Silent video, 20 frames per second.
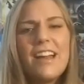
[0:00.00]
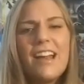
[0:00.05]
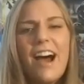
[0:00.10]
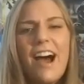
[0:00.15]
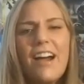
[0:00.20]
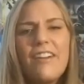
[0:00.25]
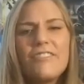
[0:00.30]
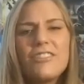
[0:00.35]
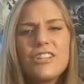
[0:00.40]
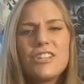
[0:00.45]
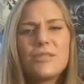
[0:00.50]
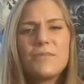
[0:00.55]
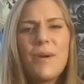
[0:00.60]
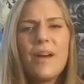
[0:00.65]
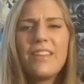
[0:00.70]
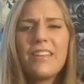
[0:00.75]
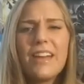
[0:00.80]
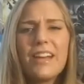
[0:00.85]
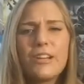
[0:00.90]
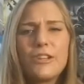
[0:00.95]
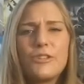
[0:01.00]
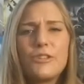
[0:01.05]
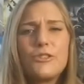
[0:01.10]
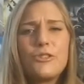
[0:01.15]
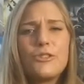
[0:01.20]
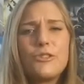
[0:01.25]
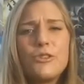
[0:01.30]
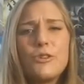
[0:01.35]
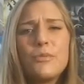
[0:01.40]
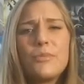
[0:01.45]
I've just been, like,
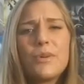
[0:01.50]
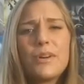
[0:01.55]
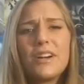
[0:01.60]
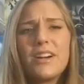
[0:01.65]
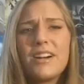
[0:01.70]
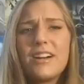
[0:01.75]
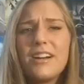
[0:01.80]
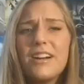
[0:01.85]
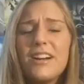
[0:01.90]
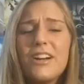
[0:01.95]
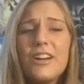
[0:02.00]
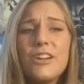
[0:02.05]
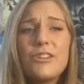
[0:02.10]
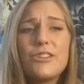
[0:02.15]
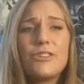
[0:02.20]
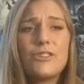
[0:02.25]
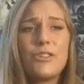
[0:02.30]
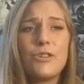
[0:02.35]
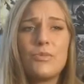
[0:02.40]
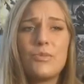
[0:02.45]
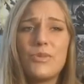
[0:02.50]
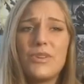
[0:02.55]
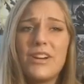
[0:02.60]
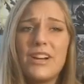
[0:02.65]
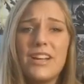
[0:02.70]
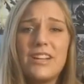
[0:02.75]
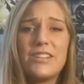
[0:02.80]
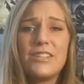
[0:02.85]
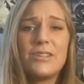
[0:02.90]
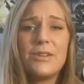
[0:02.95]
super
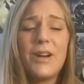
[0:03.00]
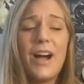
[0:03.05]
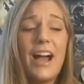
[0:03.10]
into it.